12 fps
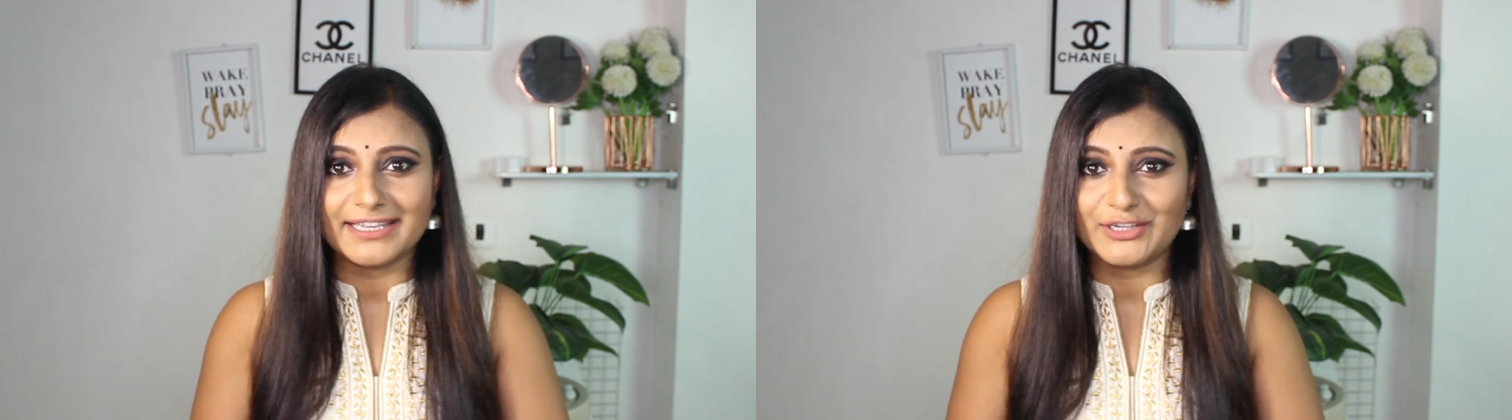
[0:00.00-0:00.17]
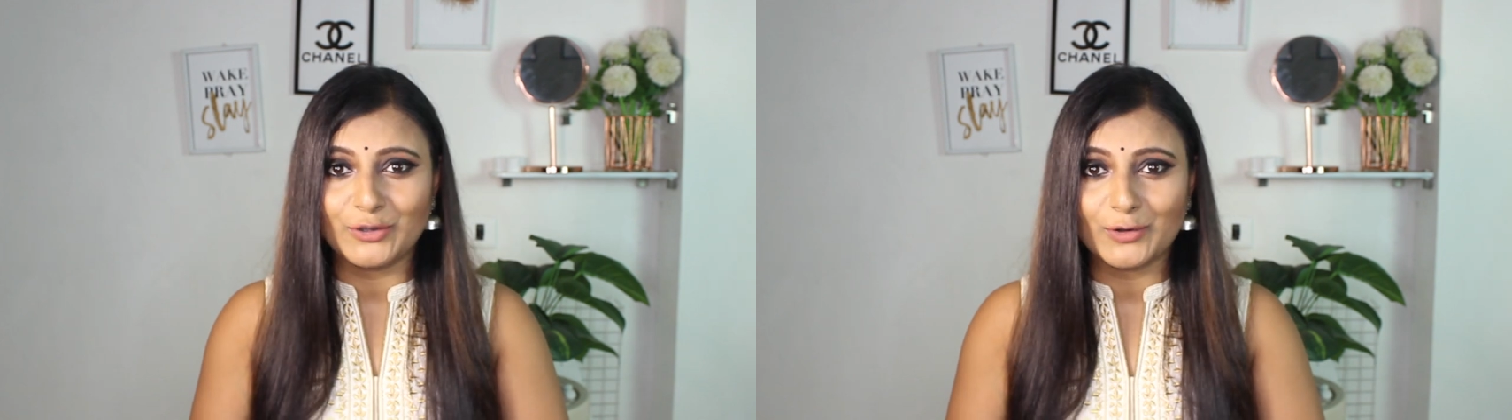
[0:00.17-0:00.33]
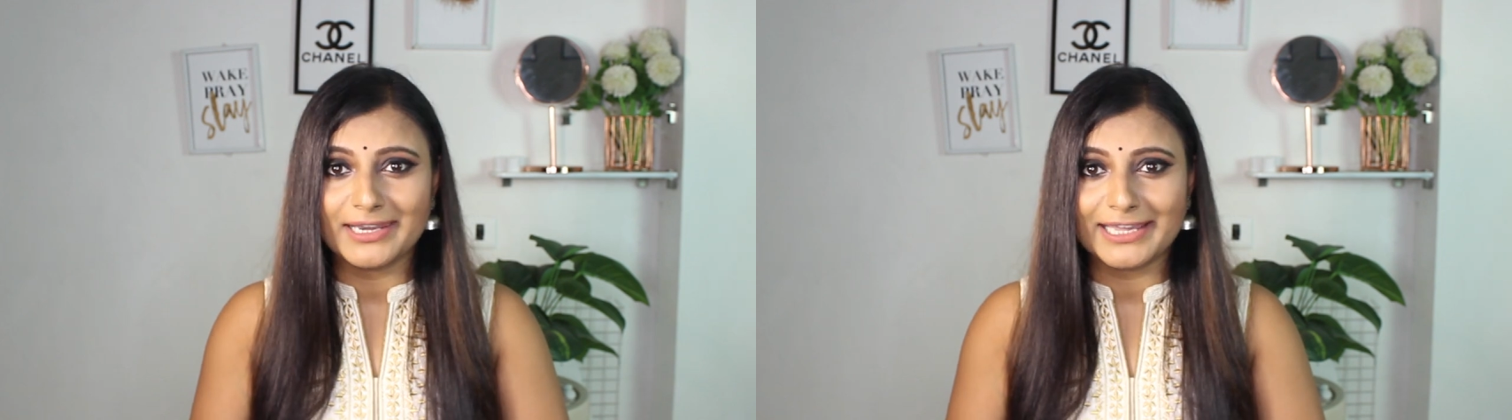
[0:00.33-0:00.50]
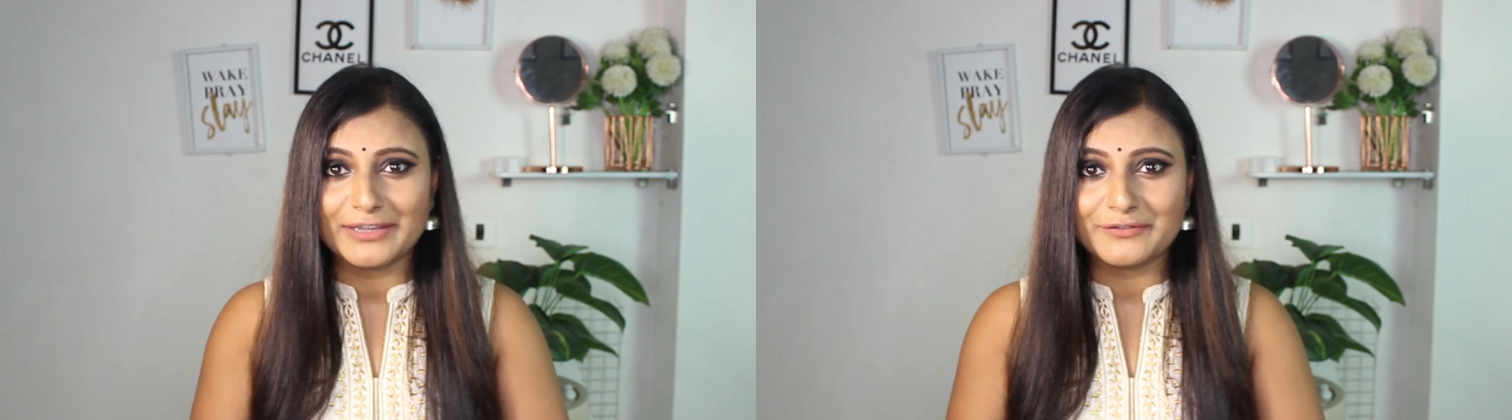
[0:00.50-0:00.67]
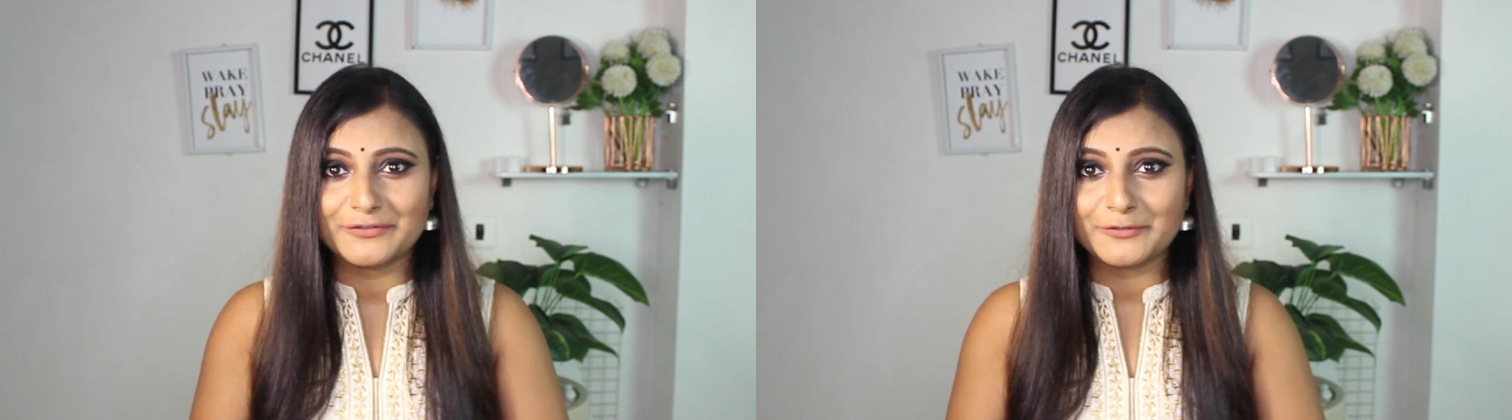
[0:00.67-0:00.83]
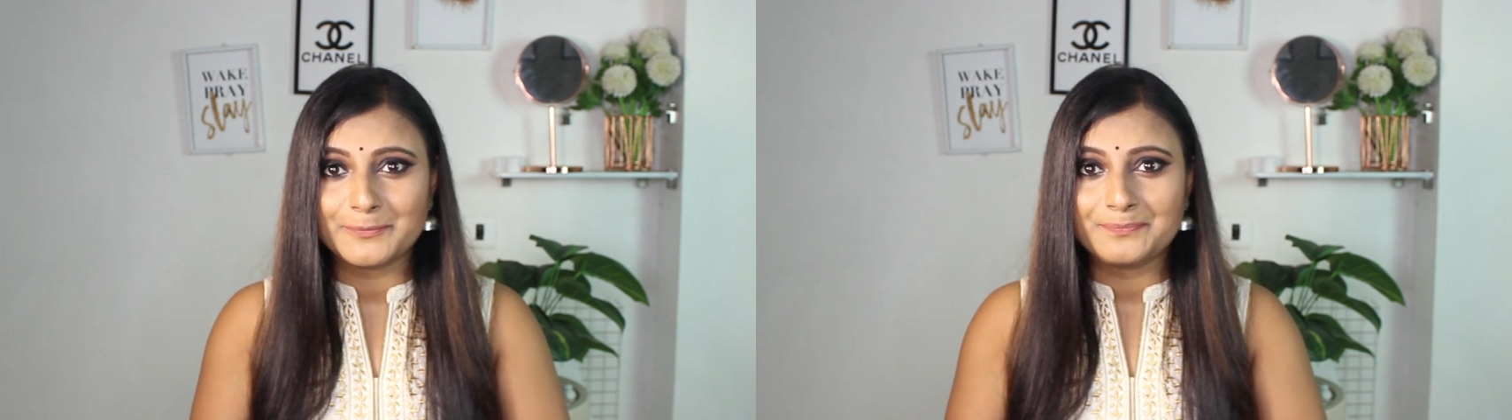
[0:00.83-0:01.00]
in your
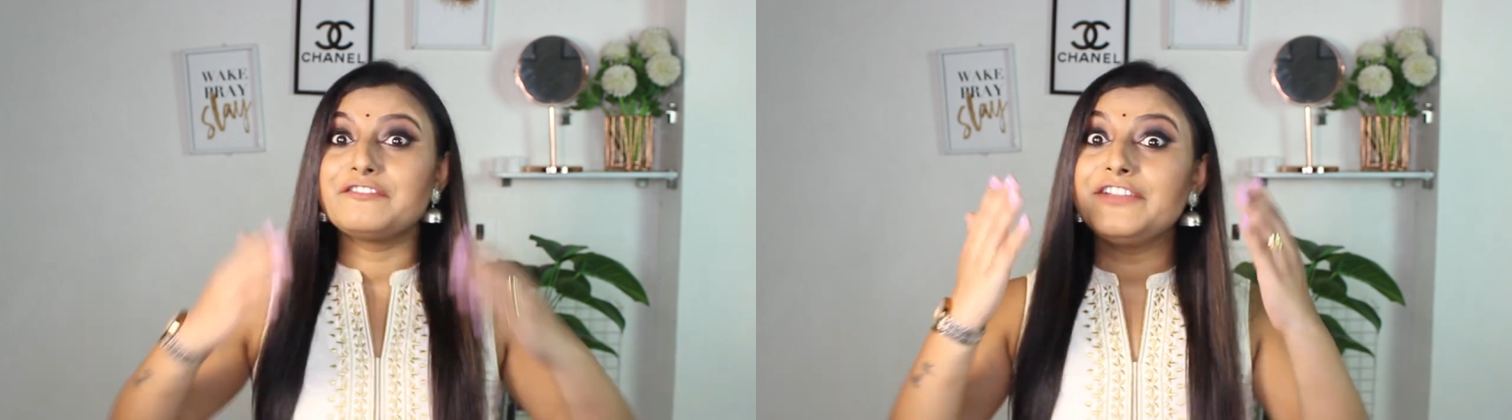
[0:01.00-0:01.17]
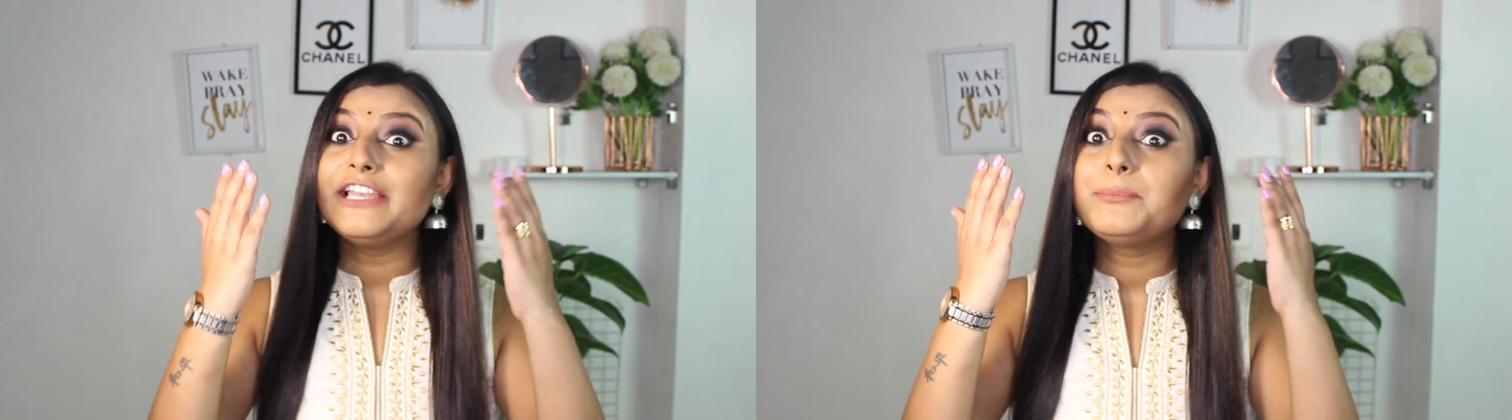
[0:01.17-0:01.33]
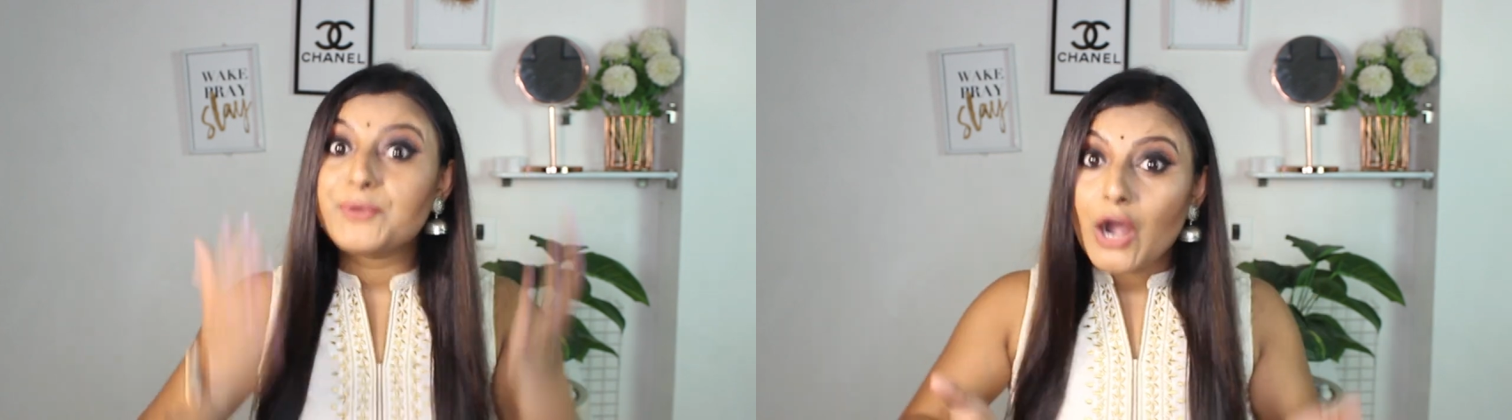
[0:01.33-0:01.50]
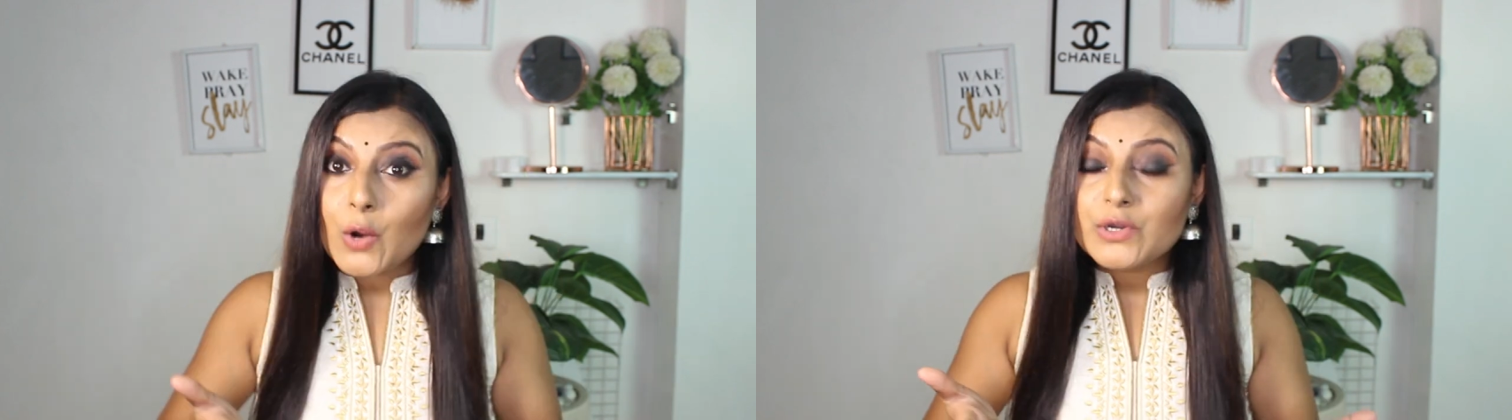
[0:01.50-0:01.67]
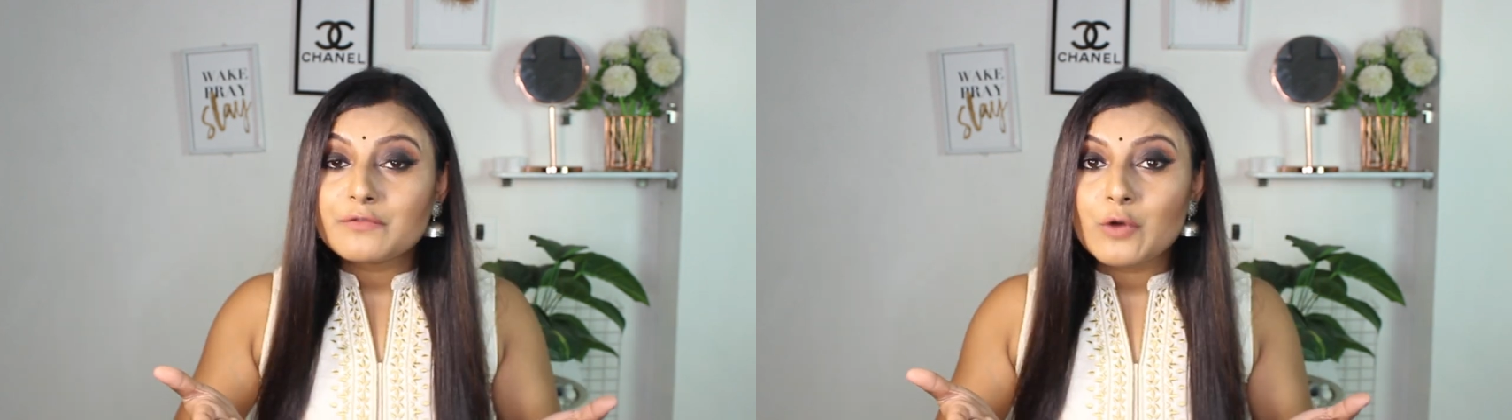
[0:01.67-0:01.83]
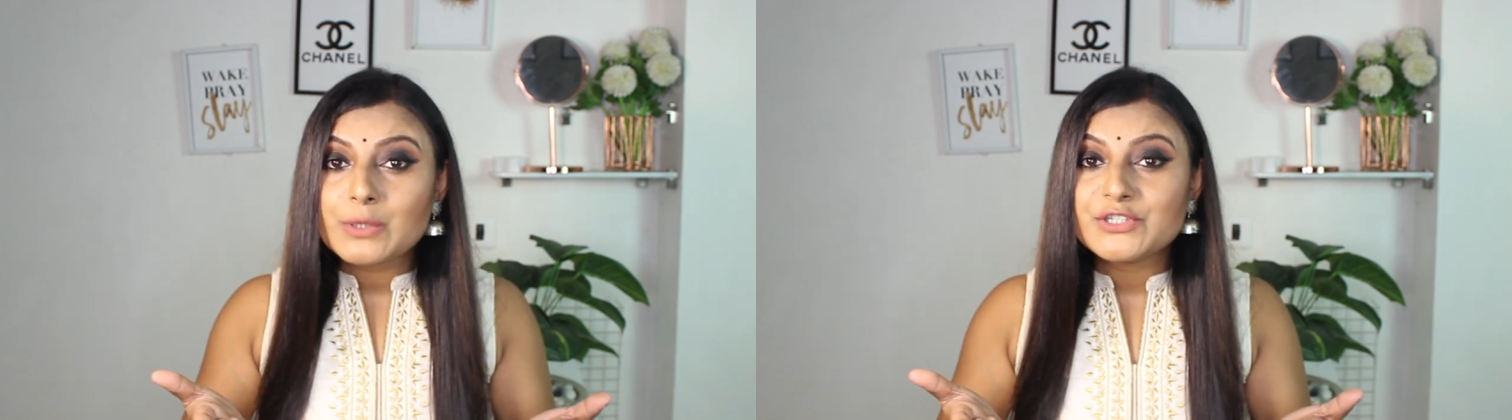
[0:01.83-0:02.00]
life. Feel
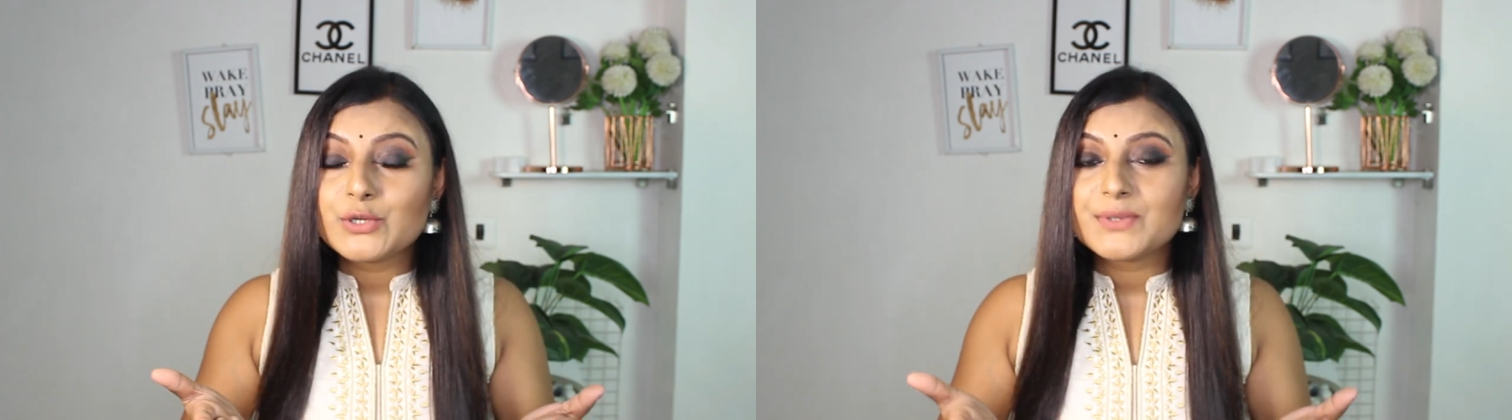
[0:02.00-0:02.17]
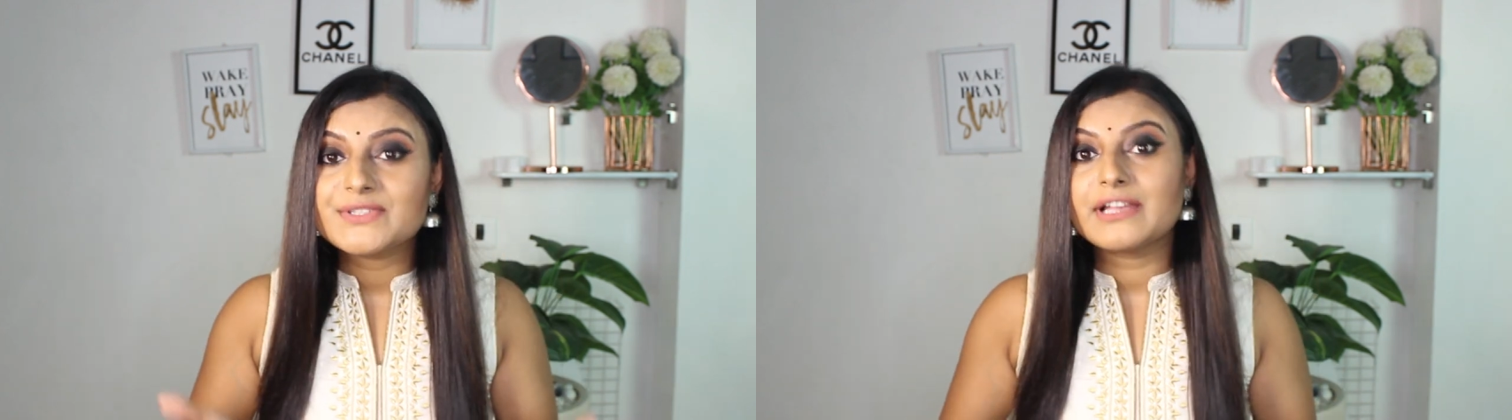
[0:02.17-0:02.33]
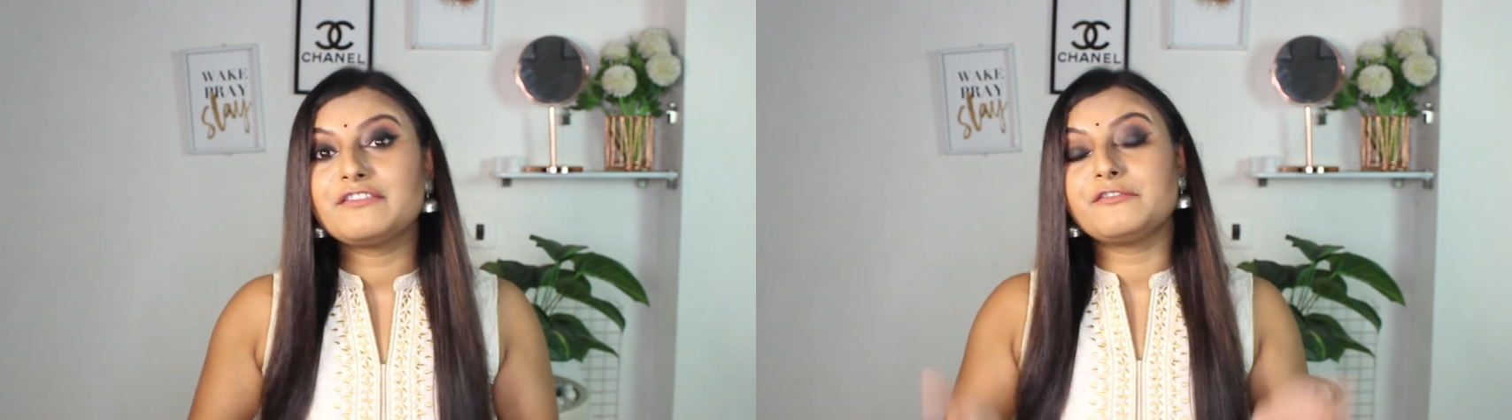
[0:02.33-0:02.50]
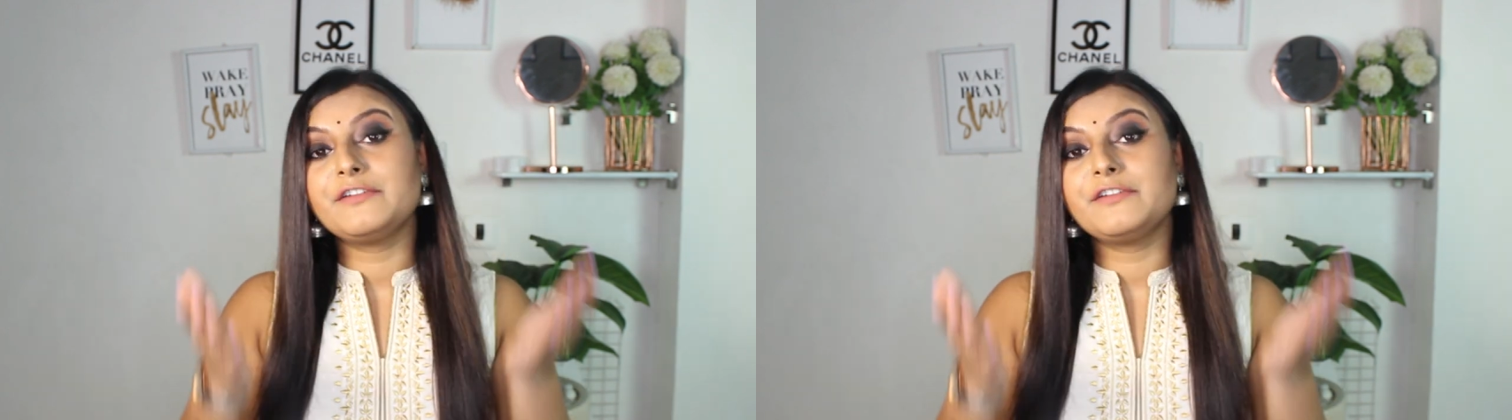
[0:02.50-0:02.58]
proud about yourself.